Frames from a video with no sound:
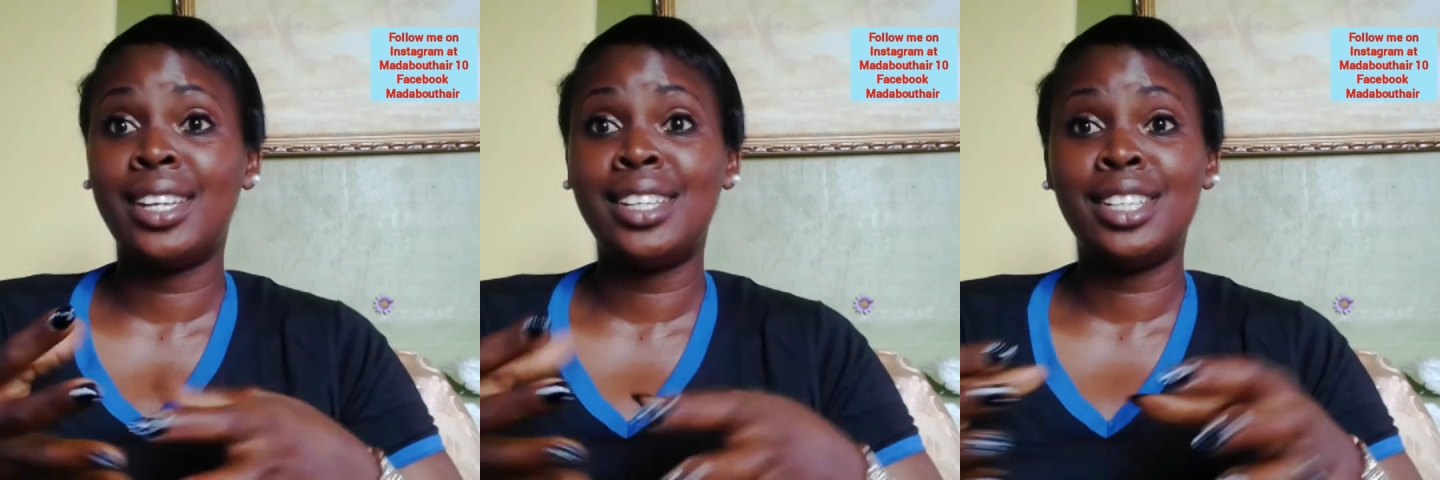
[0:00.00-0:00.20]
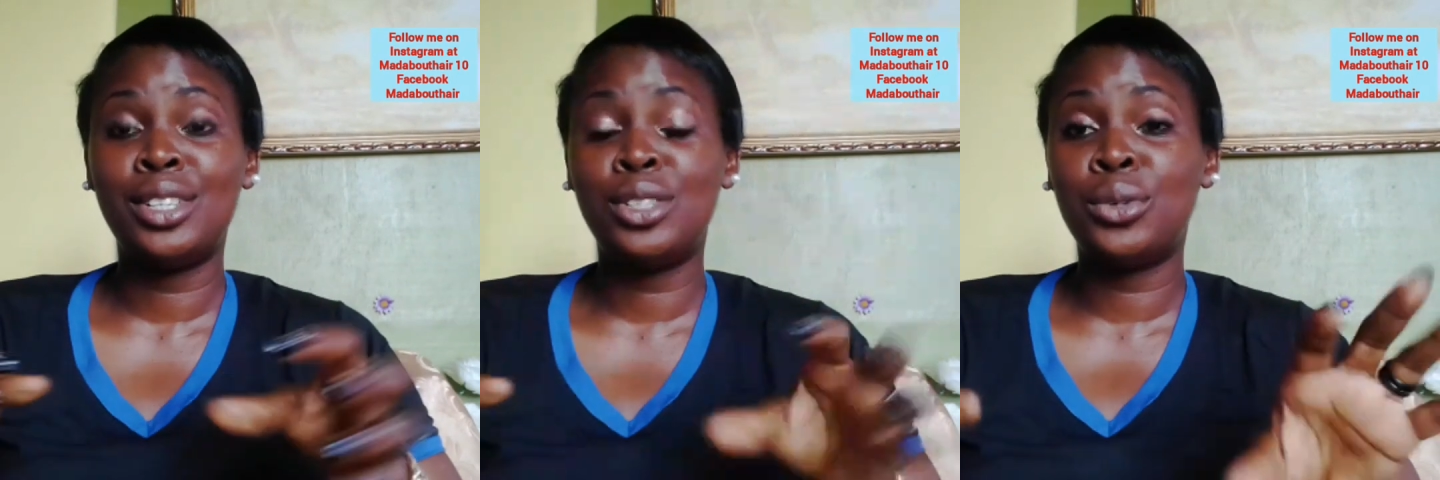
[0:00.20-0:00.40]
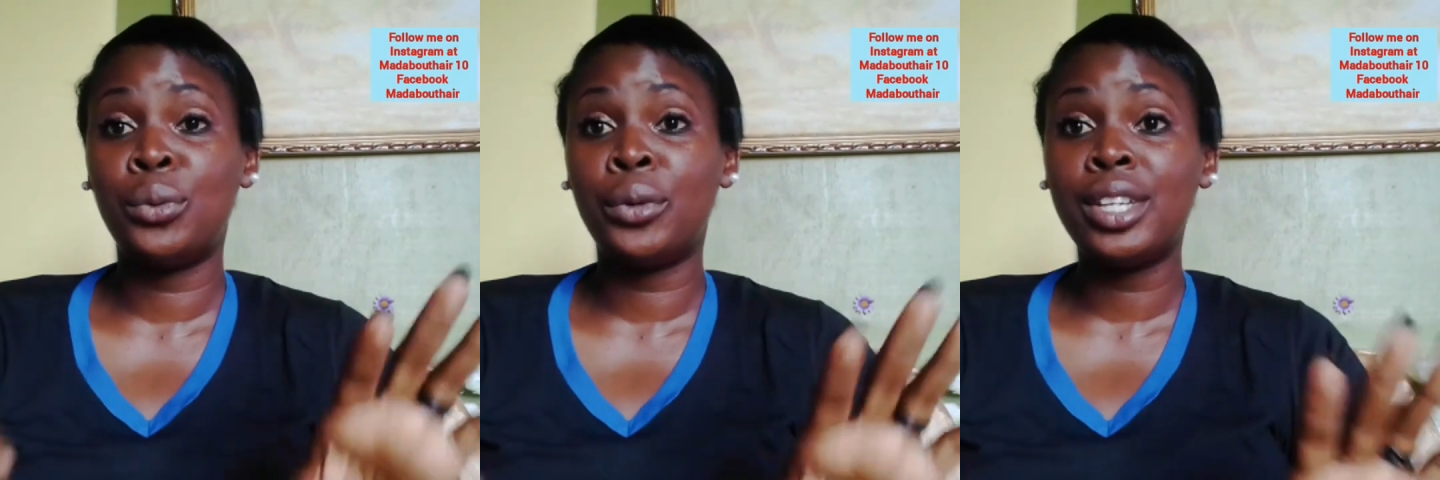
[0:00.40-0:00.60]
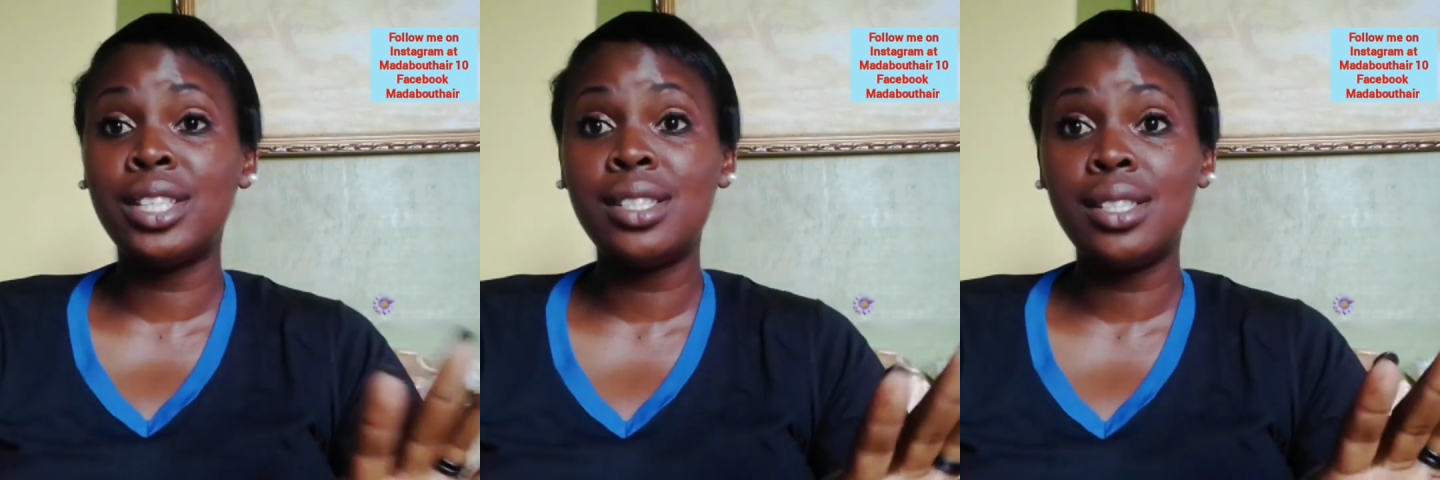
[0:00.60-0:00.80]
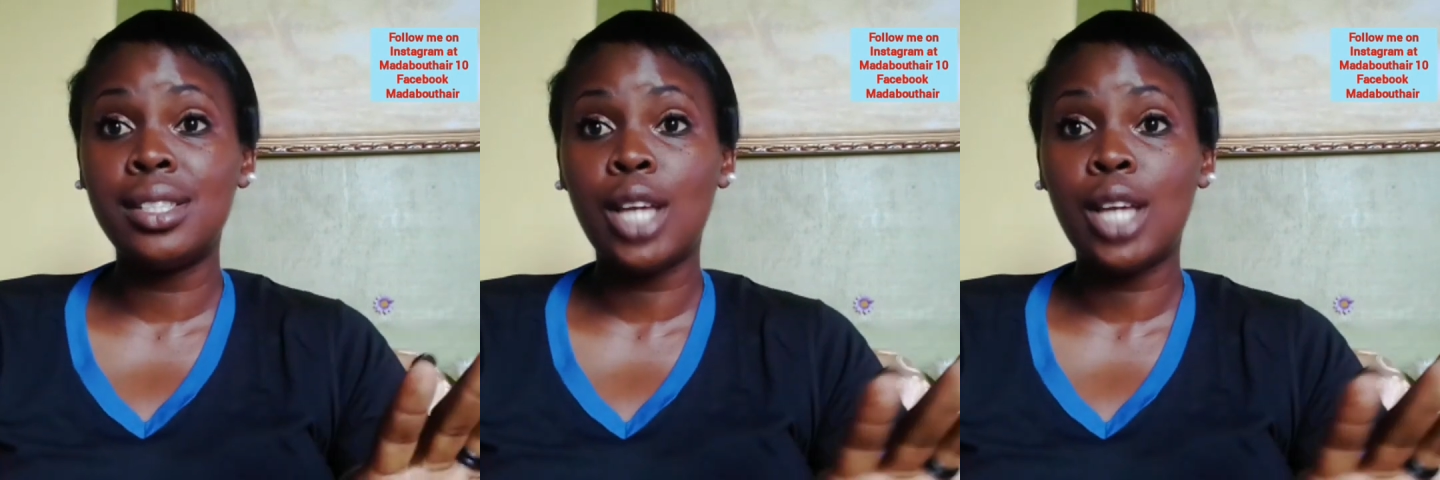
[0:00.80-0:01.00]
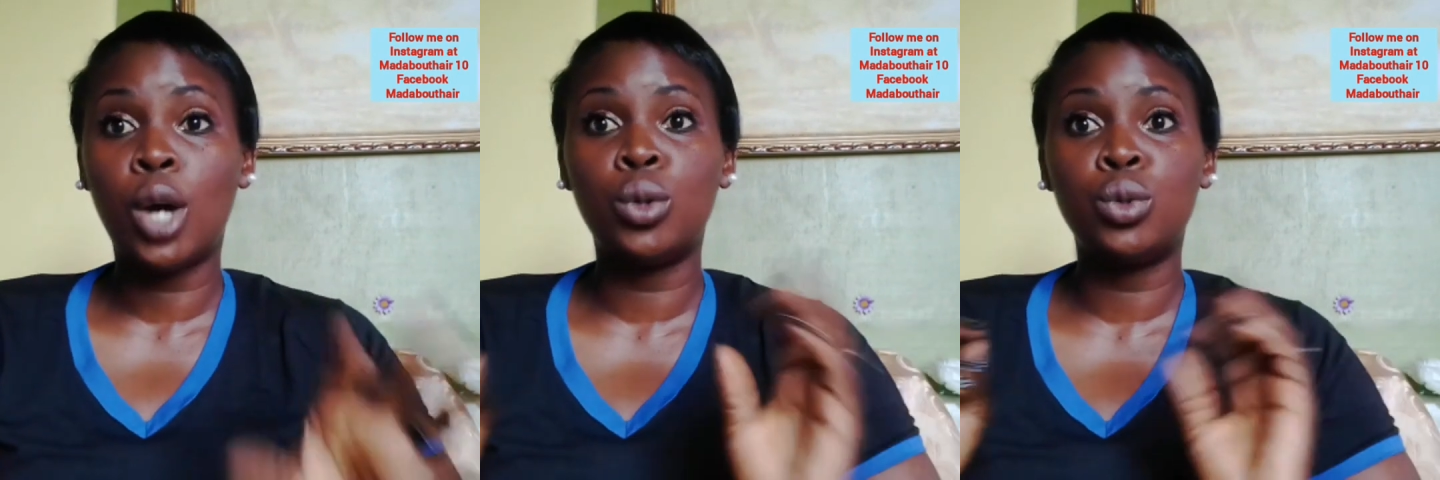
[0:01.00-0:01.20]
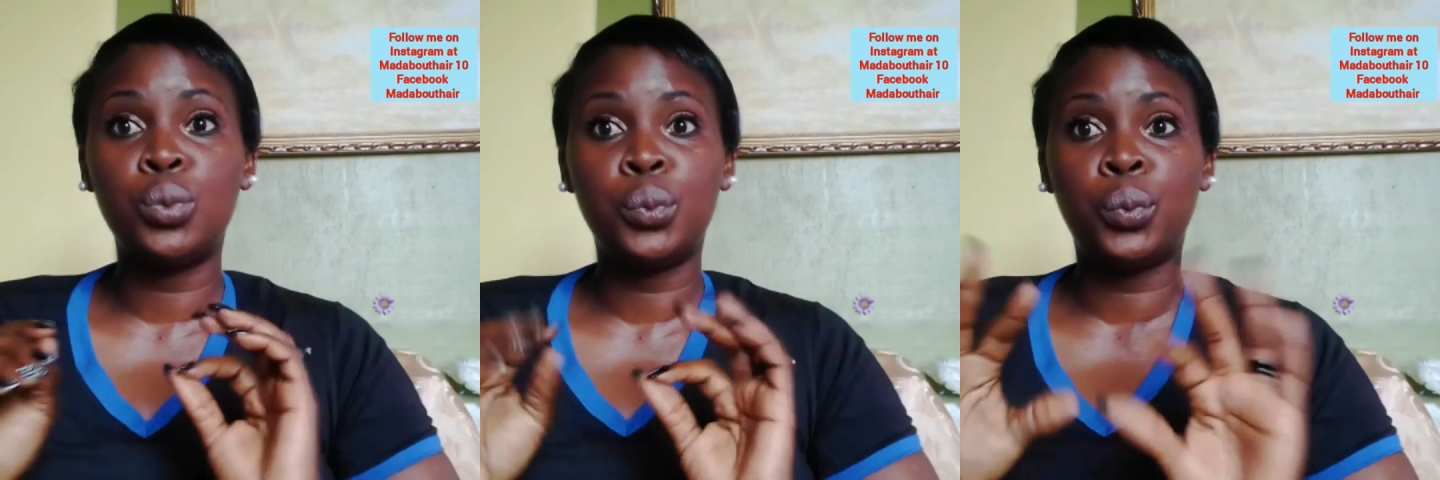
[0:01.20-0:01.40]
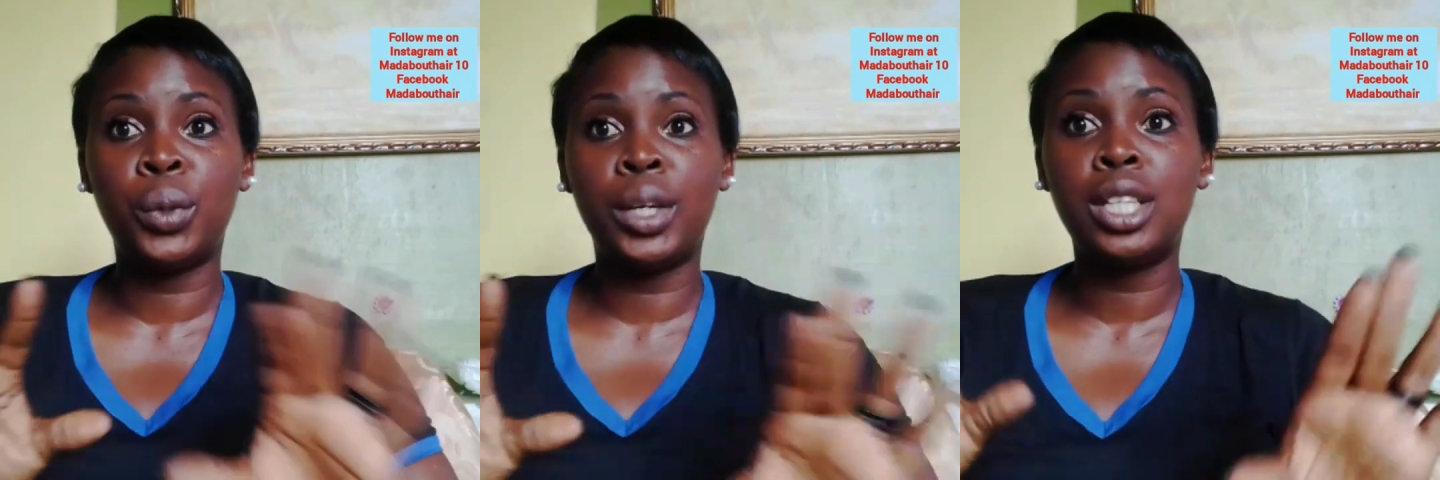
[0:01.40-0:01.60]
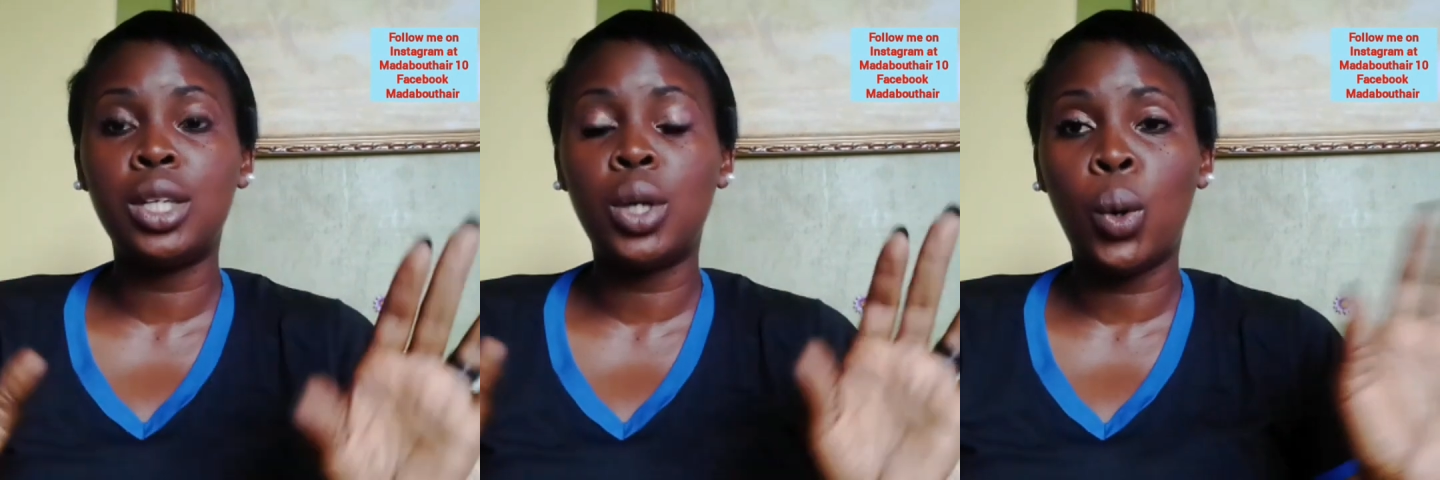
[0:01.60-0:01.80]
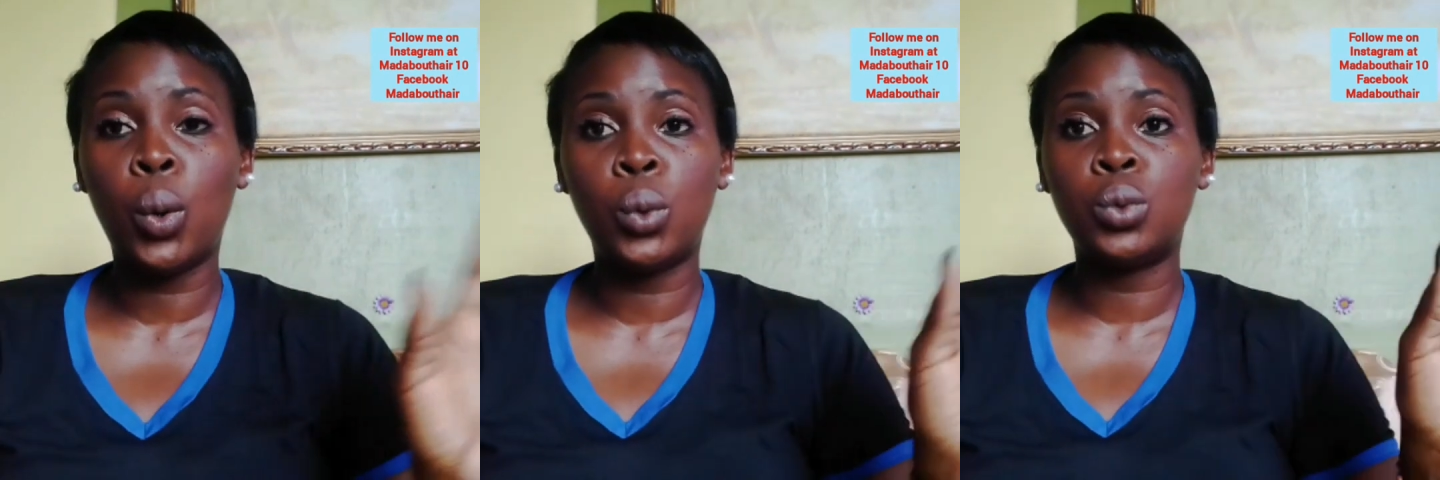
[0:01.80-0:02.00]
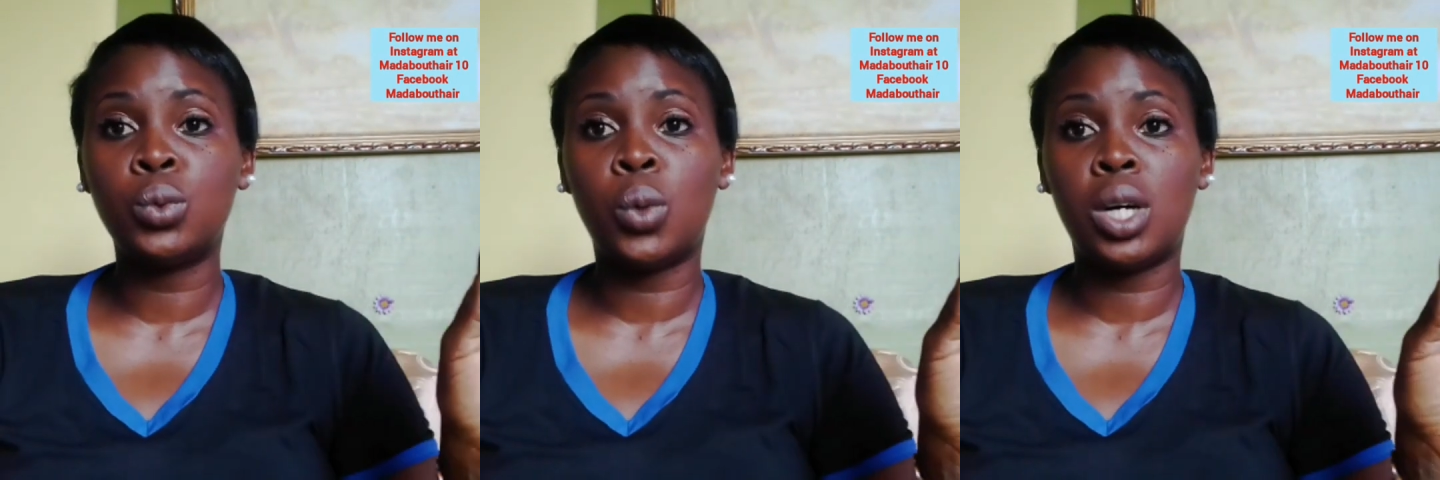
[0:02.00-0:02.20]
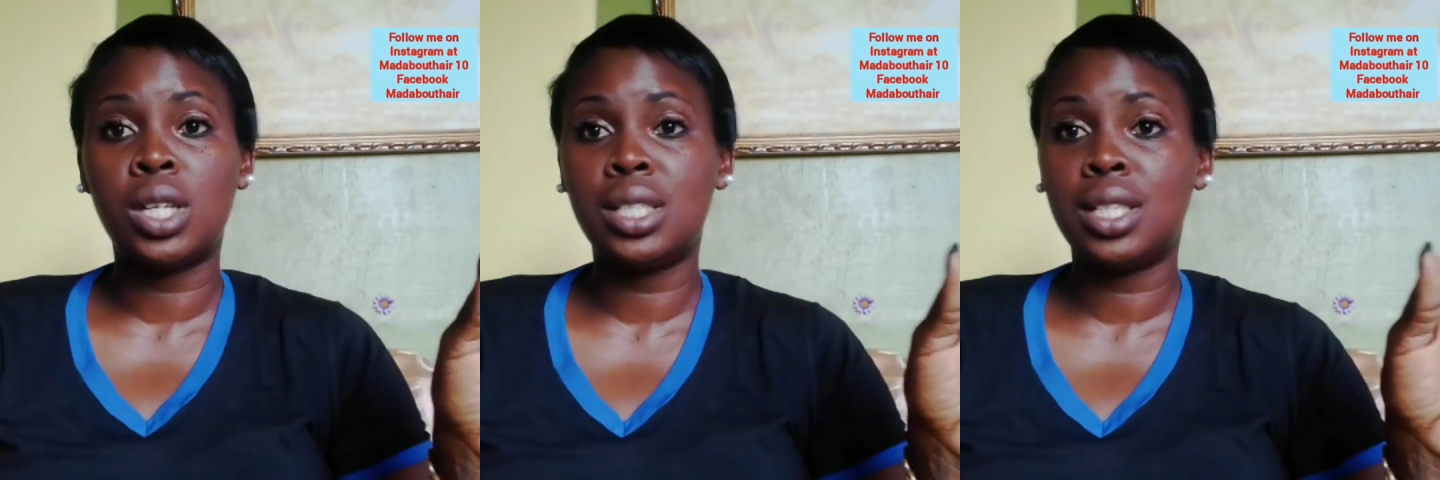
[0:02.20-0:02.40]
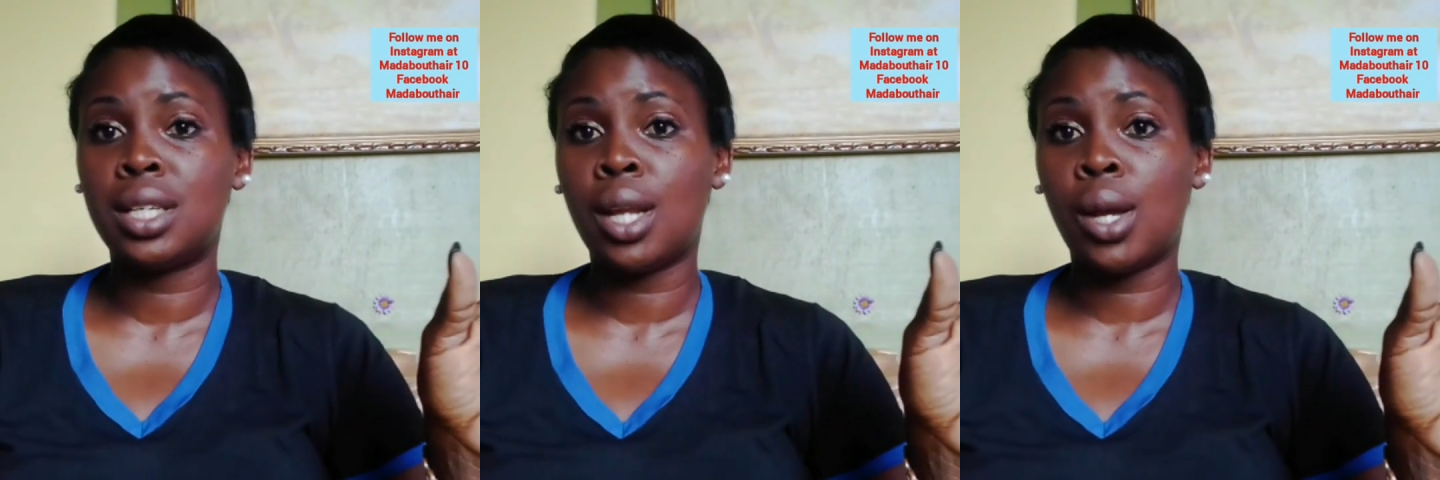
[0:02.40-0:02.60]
and then you rinse it out with cold water.